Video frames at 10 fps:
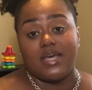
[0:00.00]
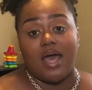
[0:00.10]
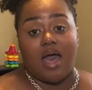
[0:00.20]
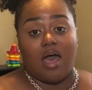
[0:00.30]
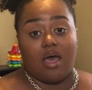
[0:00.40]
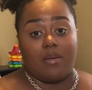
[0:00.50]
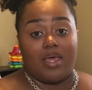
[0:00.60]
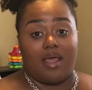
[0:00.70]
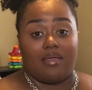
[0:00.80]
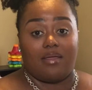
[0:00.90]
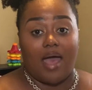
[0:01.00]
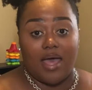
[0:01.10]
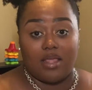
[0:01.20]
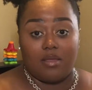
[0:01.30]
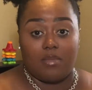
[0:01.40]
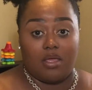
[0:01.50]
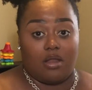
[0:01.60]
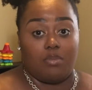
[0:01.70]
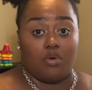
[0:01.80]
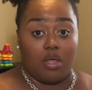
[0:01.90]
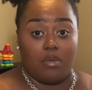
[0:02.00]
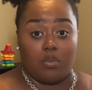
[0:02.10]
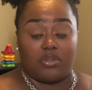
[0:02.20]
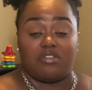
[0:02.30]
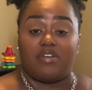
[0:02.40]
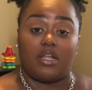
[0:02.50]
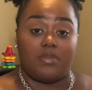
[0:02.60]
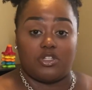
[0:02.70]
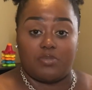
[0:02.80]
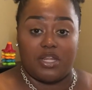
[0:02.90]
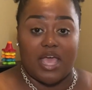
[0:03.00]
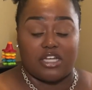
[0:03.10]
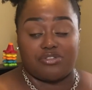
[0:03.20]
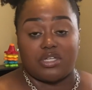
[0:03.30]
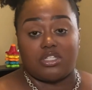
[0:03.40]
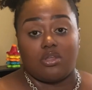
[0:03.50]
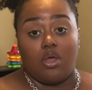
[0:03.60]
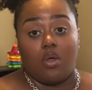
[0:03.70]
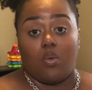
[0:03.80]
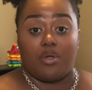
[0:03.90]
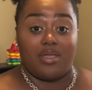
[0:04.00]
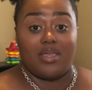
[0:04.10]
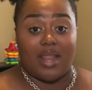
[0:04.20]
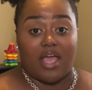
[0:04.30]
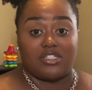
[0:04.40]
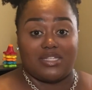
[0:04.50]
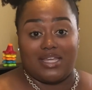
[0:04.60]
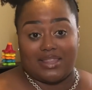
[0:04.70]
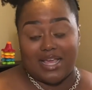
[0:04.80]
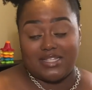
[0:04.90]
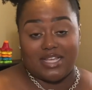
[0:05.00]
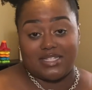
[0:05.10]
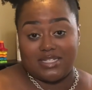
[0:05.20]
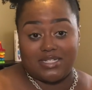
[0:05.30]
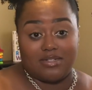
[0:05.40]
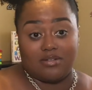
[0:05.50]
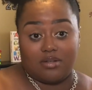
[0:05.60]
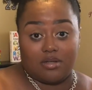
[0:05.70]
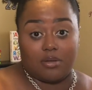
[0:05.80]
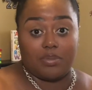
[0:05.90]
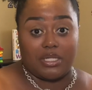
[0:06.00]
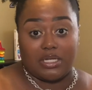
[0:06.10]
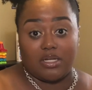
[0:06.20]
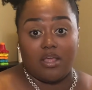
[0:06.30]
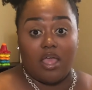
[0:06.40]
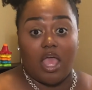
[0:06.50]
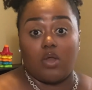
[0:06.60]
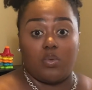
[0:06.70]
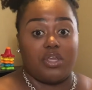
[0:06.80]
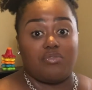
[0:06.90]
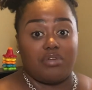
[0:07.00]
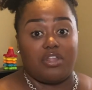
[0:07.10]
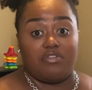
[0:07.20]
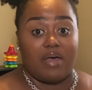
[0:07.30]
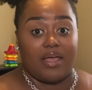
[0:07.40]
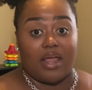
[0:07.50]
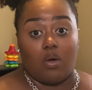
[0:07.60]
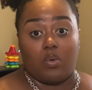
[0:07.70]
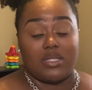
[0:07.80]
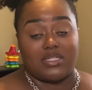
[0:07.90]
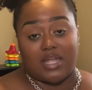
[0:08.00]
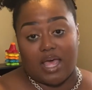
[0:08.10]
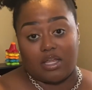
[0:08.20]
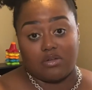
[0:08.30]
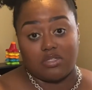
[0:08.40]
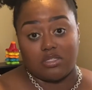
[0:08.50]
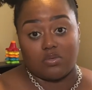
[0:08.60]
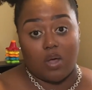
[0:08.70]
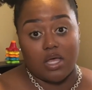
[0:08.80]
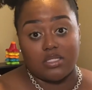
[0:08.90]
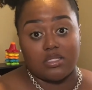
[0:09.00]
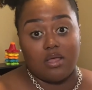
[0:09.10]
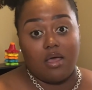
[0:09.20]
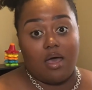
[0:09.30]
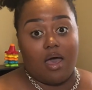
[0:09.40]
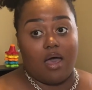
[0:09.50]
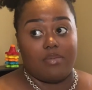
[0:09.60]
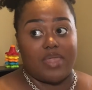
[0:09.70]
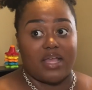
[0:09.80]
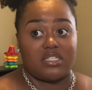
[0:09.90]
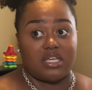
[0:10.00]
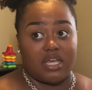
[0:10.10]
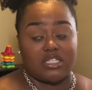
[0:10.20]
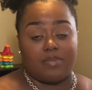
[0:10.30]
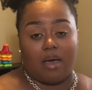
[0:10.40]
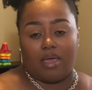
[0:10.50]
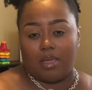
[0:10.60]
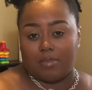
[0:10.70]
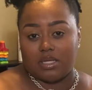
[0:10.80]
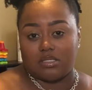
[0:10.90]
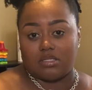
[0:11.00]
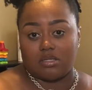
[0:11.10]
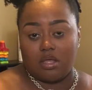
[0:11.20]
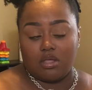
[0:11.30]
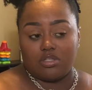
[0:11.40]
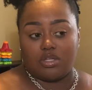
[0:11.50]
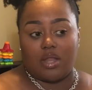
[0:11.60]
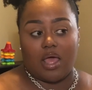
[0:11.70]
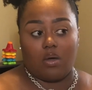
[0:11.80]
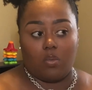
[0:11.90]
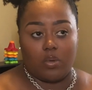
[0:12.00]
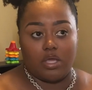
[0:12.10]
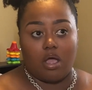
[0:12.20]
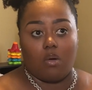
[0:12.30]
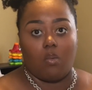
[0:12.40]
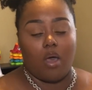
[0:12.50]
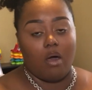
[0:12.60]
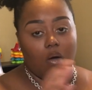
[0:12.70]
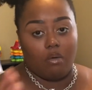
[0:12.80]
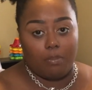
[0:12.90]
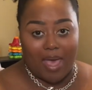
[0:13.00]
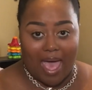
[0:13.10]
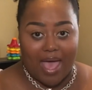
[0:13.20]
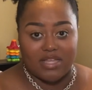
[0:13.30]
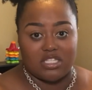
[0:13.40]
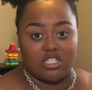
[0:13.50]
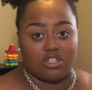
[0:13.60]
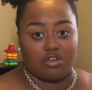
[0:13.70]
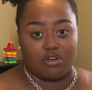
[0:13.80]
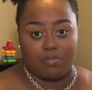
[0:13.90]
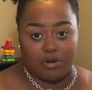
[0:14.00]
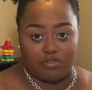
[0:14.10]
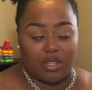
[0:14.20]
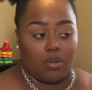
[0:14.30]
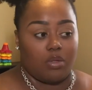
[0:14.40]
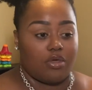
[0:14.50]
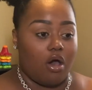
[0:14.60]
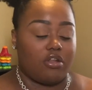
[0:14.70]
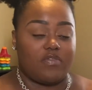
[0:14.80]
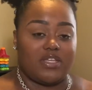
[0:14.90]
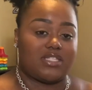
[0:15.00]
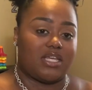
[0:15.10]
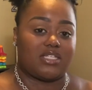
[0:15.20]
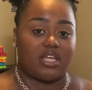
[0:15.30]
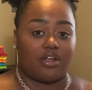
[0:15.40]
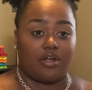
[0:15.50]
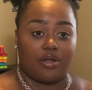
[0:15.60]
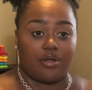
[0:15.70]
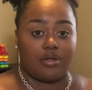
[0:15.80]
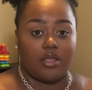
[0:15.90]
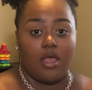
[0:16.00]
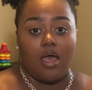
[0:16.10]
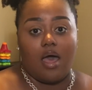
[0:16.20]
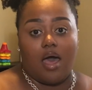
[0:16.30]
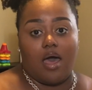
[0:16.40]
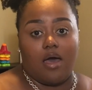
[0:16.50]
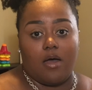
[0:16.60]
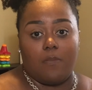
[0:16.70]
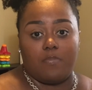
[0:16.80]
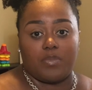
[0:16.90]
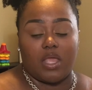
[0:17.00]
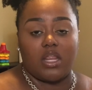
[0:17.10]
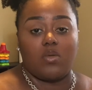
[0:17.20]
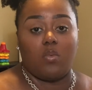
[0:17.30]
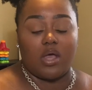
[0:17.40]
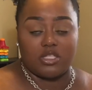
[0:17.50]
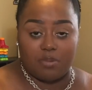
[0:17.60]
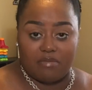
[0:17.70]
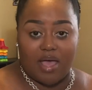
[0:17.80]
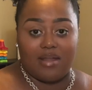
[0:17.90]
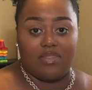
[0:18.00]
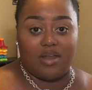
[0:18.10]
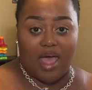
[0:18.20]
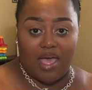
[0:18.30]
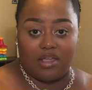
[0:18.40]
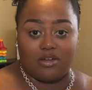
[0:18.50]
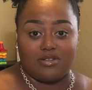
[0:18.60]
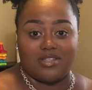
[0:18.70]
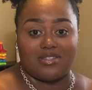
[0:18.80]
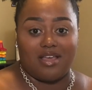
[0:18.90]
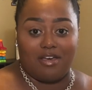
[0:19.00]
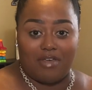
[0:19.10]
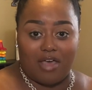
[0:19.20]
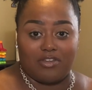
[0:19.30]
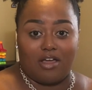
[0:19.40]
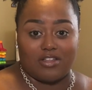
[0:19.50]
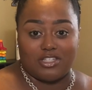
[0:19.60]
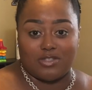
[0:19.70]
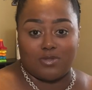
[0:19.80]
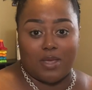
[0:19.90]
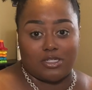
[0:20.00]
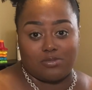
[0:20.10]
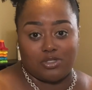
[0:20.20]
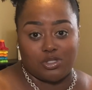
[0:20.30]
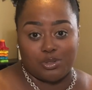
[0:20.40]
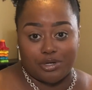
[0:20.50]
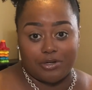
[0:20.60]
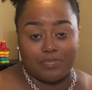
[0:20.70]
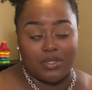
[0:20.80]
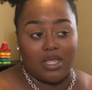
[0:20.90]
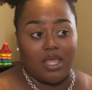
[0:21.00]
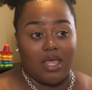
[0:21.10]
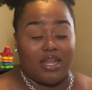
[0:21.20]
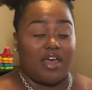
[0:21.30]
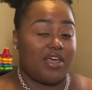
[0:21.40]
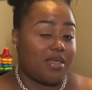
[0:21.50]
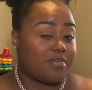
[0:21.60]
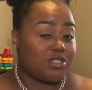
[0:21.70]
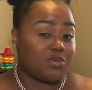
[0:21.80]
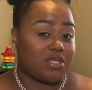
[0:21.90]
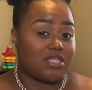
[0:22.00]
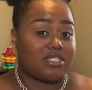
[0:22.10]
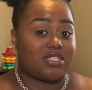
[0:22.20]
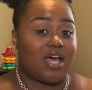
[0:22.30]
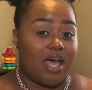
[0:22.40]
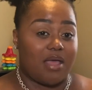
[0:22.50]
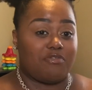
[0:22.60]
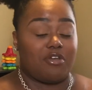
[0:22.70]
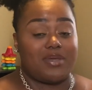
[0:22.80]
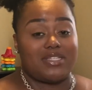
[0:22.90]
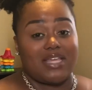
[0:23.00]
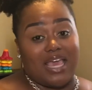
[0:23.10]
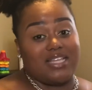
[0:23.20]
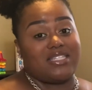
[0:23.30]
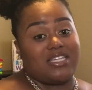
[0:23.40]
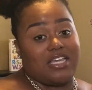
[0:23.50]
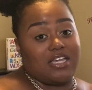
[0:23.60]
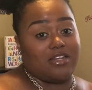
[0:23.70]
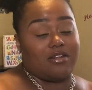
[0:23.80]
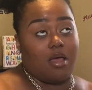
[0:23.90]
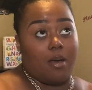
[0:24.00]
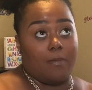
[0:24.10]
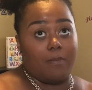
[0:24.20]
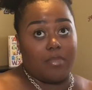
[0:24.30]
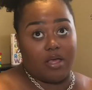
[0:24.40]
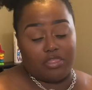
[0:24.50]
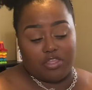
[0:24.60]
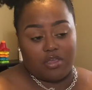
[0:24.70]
And I got him an appointment with developmental pediatrics where he could actually get that testing completed and we could really find out what his diagnosis was. That took us about 8 months. So now we are well past his 3rd birthday with all of these things that occurred. And he was provided the diagnosis of having autism spectrum disorder. Now, in between this time, from his 18-month